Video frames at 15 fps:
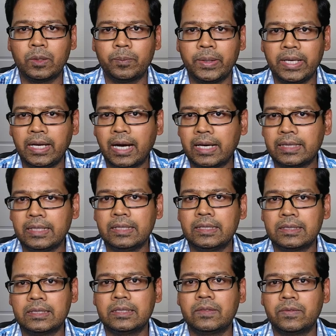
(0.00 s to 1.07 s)
are paying, I think
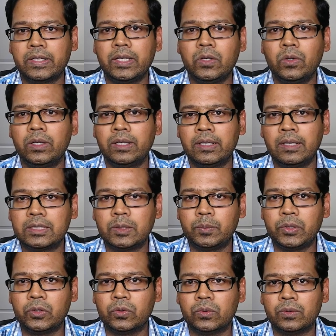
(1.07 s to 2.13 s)
this is a very good
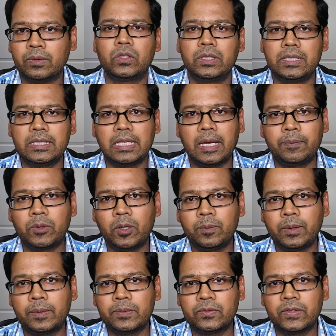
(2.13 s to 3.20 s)
CPU. So this
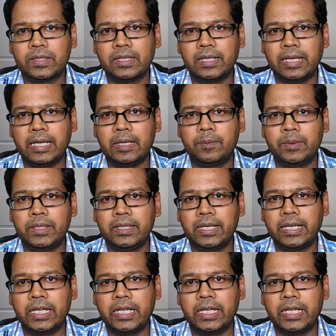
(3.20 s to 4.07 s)
laptop comes with an AMD